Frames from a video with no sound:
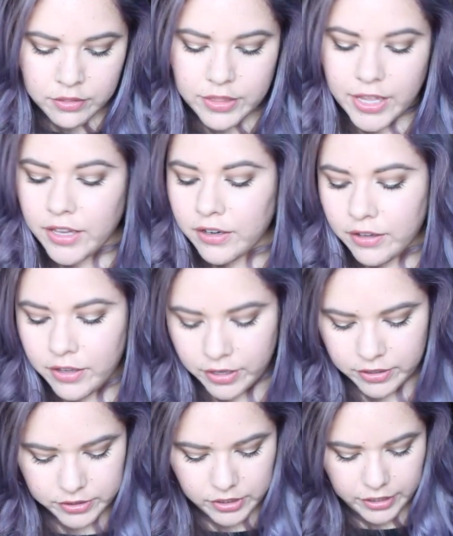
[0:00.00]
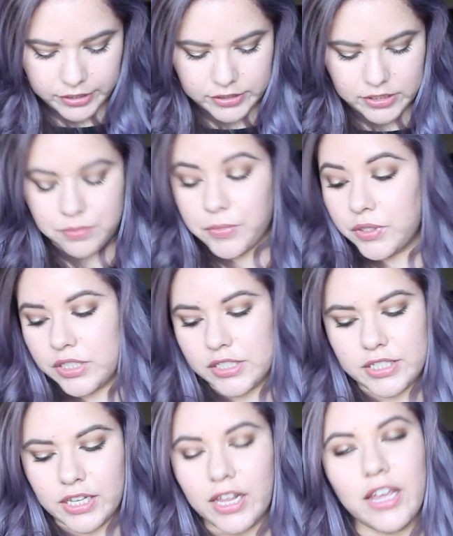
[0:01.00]
Then, sorry guys, it's mostly
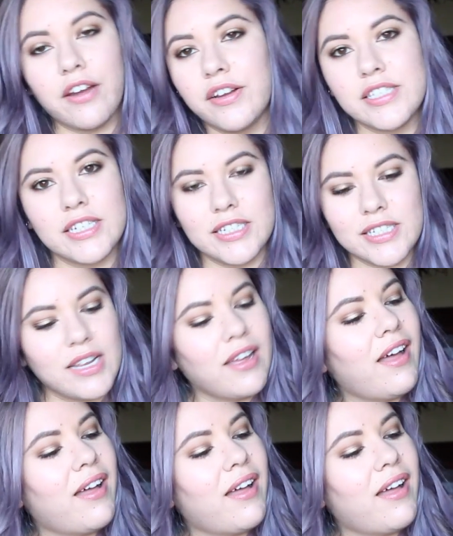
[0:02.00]
skincare, isn't it?